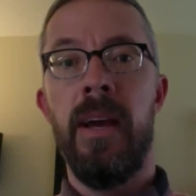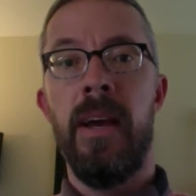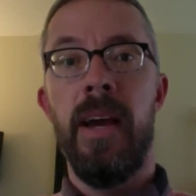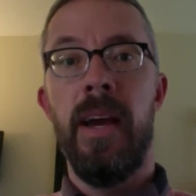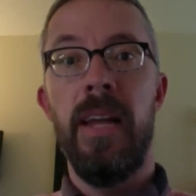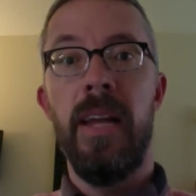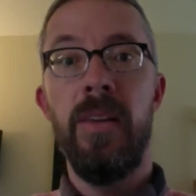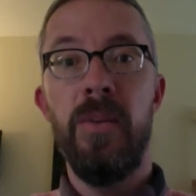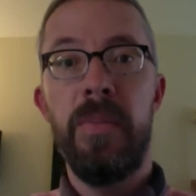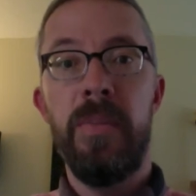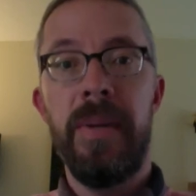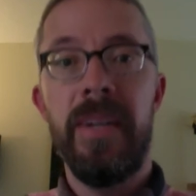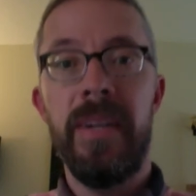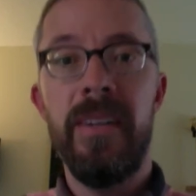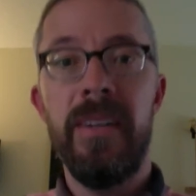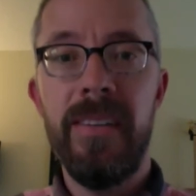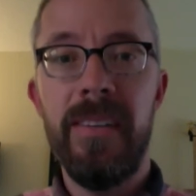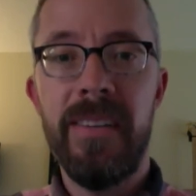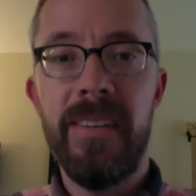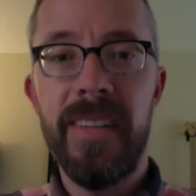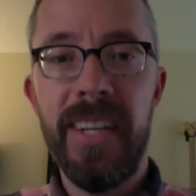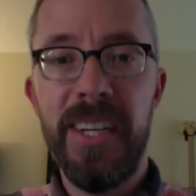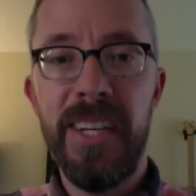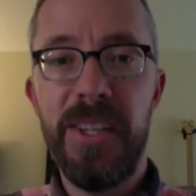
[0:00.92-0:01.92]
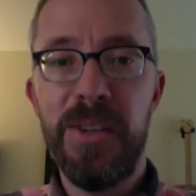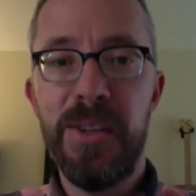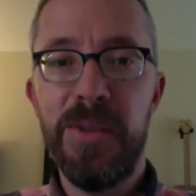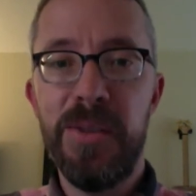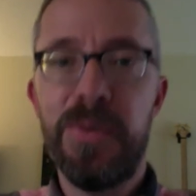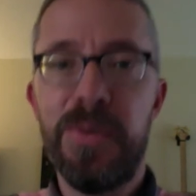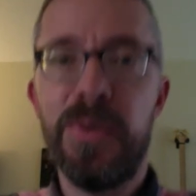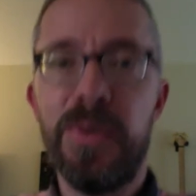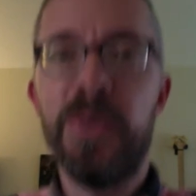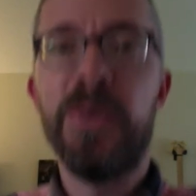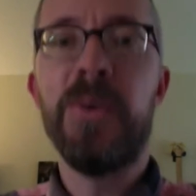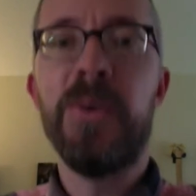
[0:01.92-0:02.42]
Hello, parents. Thank you
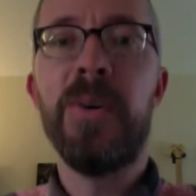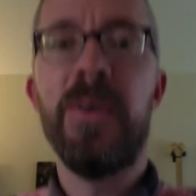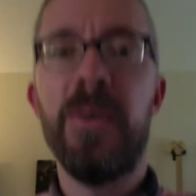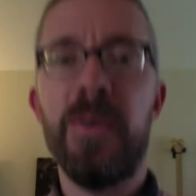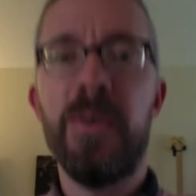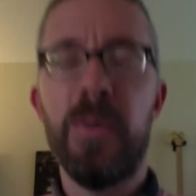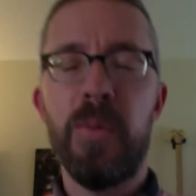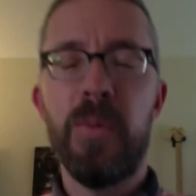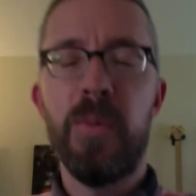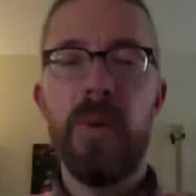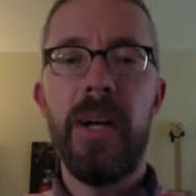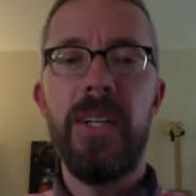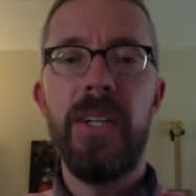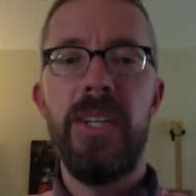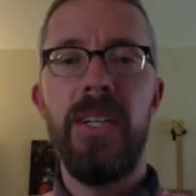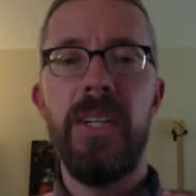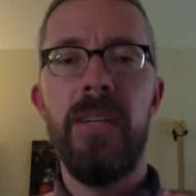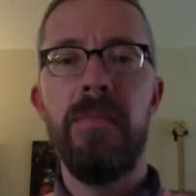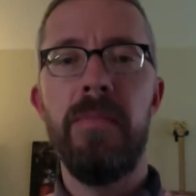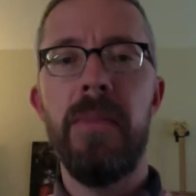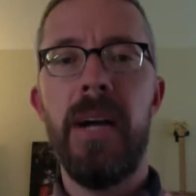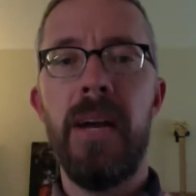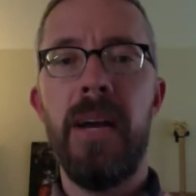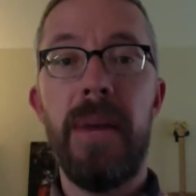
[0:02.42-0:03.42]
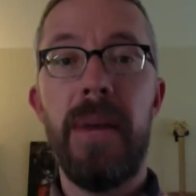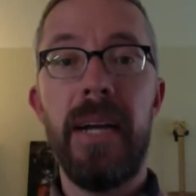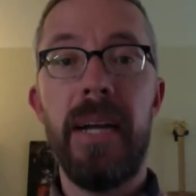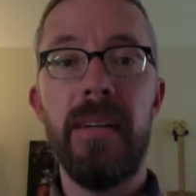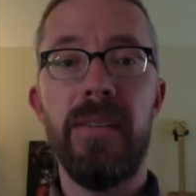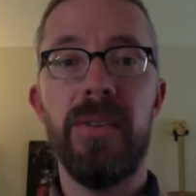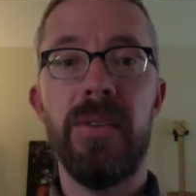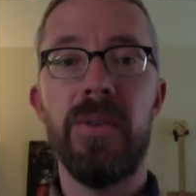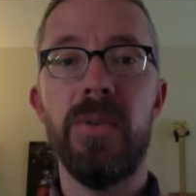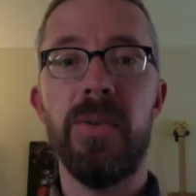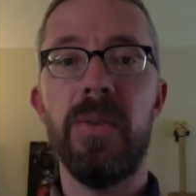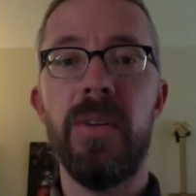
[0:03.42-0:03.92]
for watching my back to
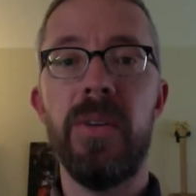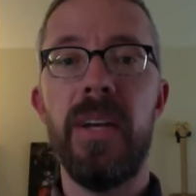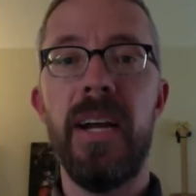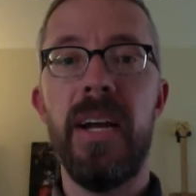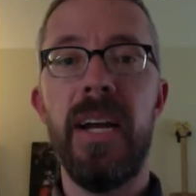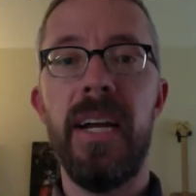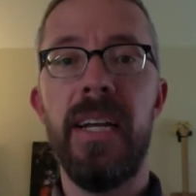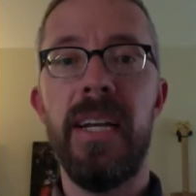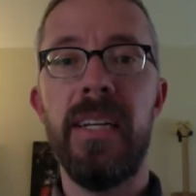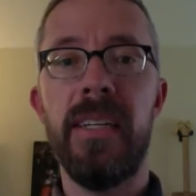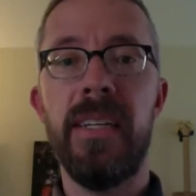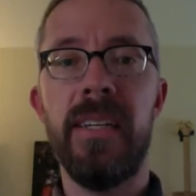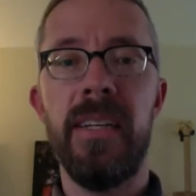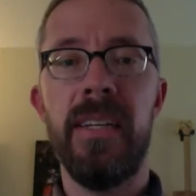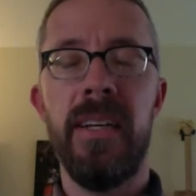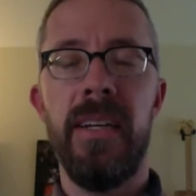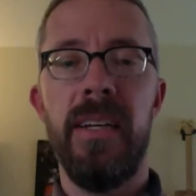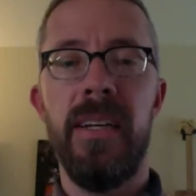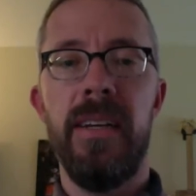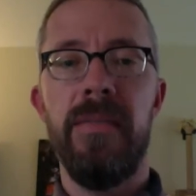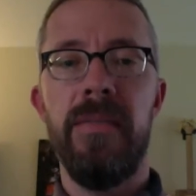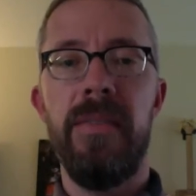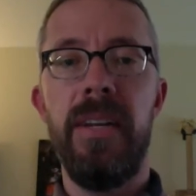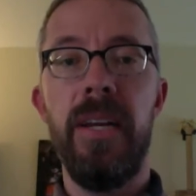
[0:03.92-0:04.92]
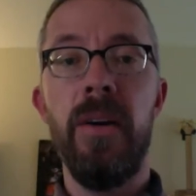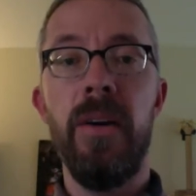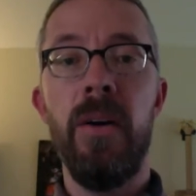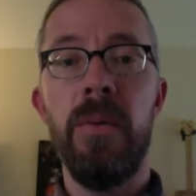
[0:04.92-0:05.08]
school night video.